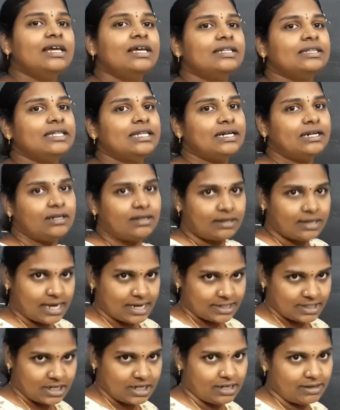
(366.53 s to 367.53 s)
the
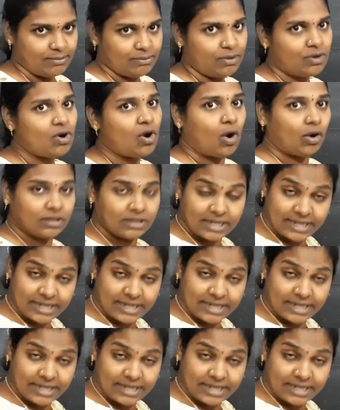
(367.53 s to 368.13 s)
rational number or the